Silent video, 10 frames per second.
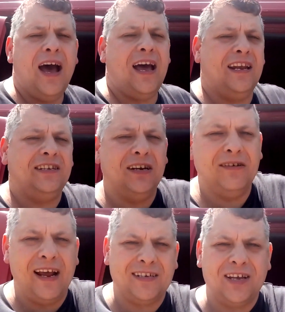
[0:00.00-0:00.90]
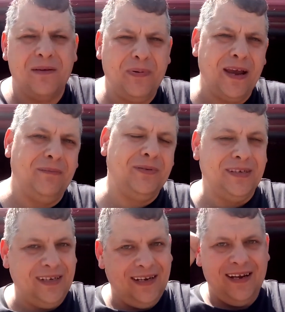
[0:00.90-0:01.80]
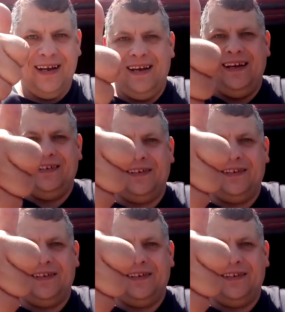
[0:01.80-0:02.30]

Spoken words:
and until next time peeps, it's